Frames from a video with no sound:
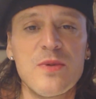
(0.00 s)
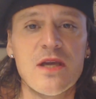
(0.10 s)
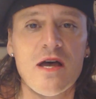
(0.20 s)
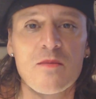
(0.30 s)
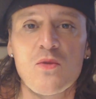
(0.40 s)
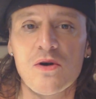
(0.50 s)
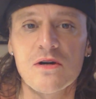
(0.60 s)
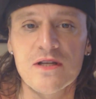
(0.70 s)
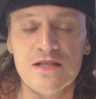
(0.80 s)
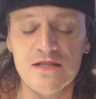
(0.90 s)
become
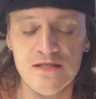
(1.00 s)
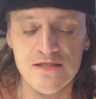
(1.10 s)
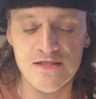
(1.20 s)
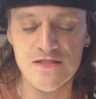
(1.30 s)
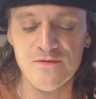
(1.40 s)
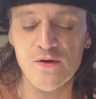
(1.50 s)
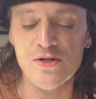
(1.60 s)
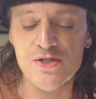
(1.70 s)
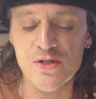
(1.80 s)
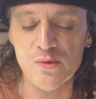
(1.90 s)
more
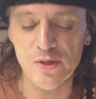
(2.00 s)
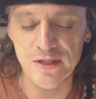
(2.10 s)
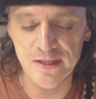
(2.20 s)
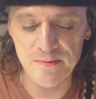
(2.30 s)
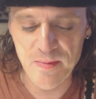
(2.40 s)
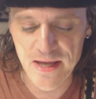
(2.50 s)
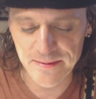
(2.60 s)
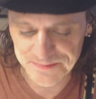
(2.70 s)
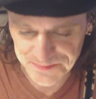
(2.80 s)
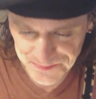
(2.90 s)
devoted to the work.
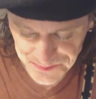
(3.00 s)
But